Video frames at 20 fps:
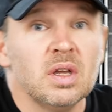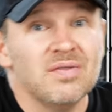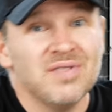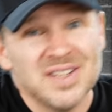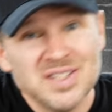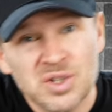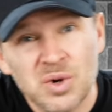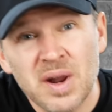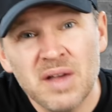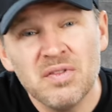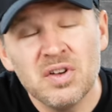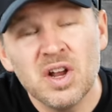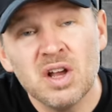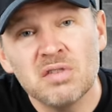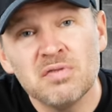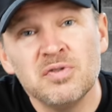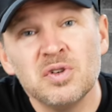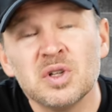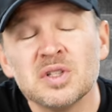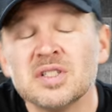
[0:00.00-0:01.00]
If I don't have an
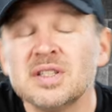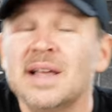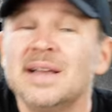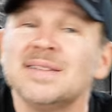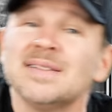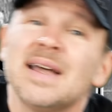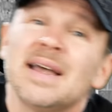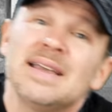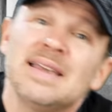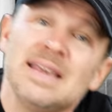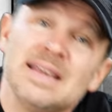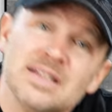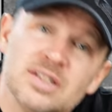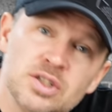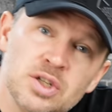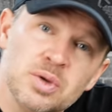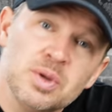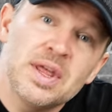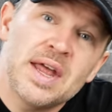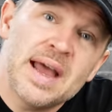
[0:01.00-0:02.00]
autofocus lens, I
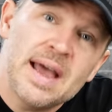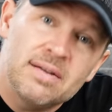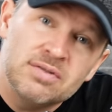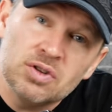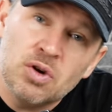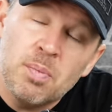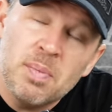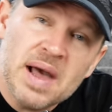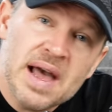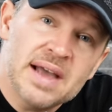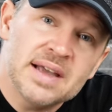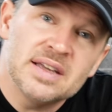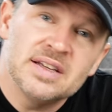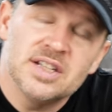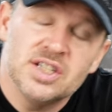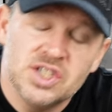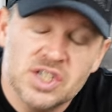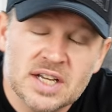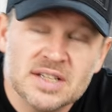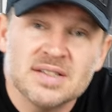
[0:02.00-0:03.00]
can't do that. I have to go back and
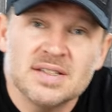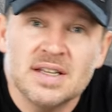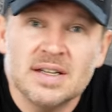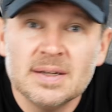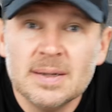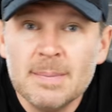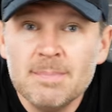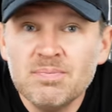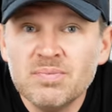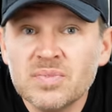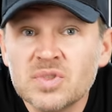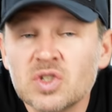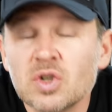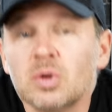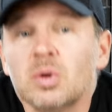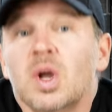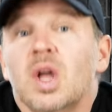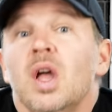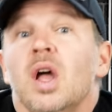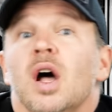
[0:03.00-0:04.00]
adjust it.
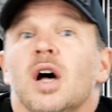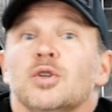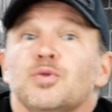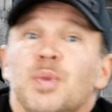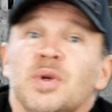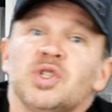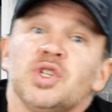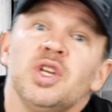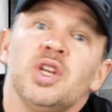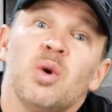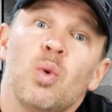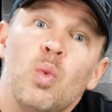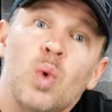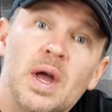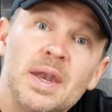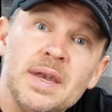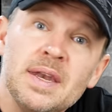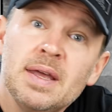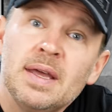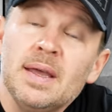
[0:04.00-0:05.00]
So, especially in a
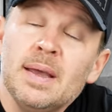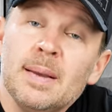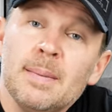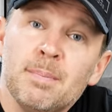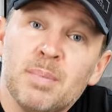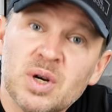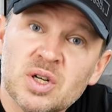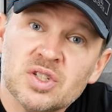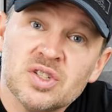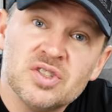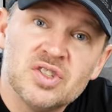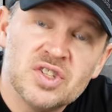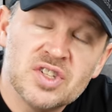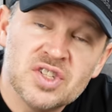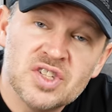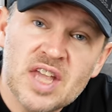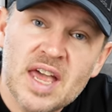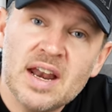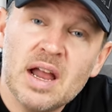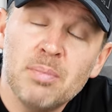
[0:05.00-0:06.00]
one person
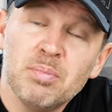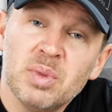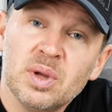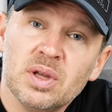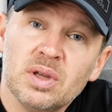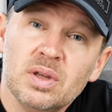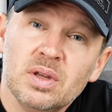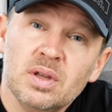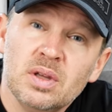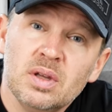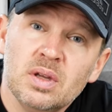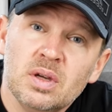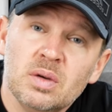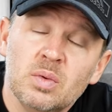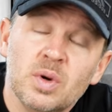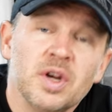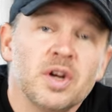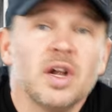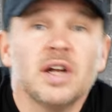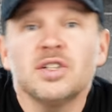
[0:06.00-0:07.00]
setup,
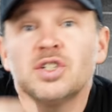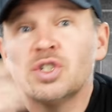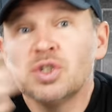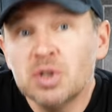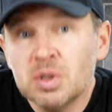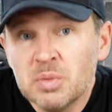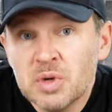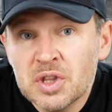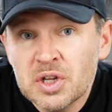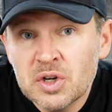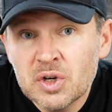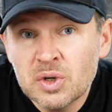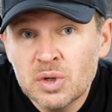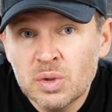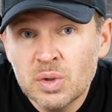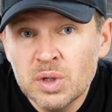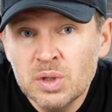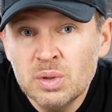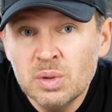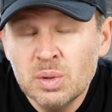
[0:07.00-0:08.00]
when you're not shooting with a
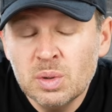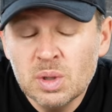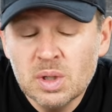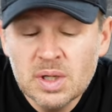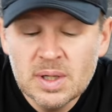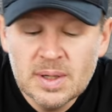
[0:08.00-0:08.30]
crew,